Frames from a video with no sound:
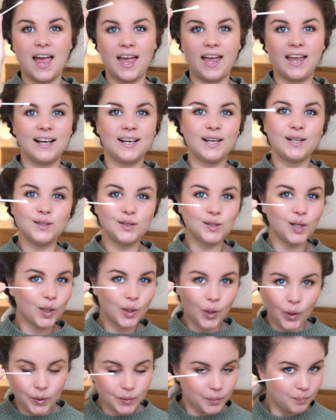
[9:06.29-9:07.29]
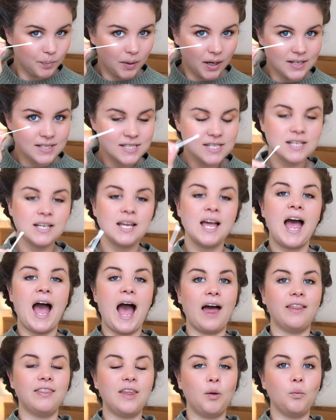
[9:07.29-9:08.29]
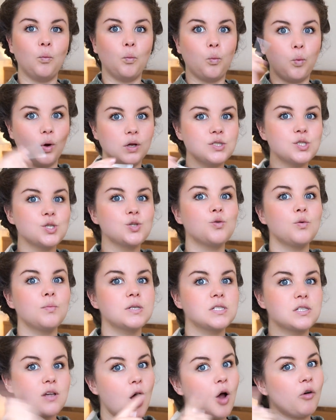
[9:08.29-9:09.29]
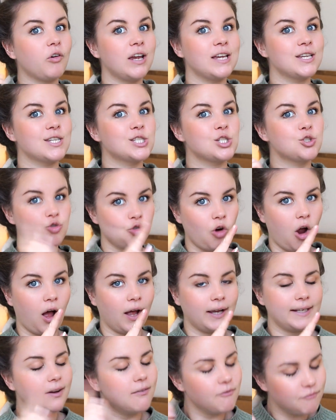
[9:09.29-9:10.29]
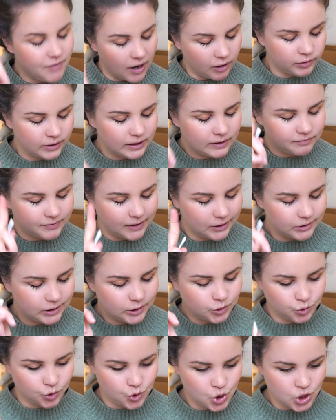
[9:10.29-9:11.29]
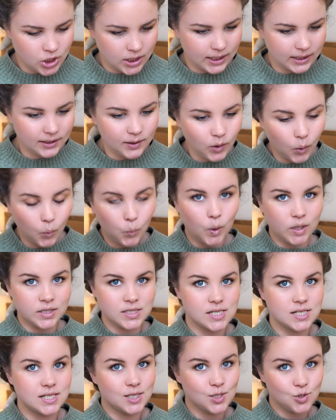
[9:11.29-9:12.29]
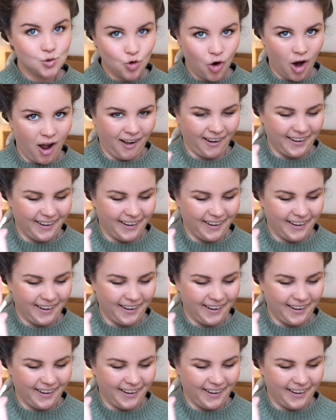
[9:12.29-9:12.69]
a little cotton bud, and then once your mascara is dry, very, very crucially, once it is dry,